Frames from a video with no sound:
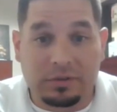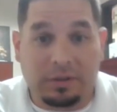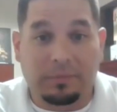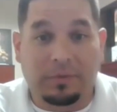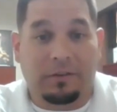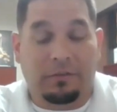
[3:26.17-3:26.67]

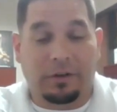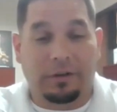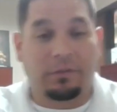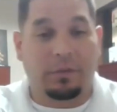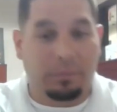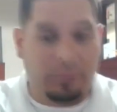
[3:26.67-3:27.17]
I'm not a very
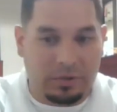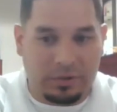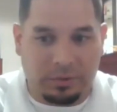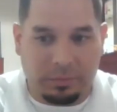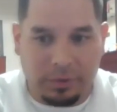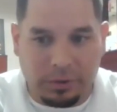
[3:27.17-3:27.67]
fun person
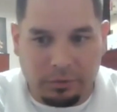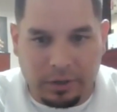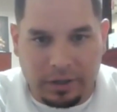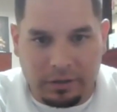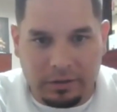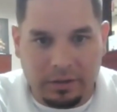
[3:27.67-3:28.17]
to be
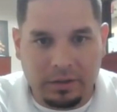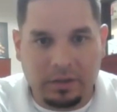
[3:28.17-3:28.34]
around.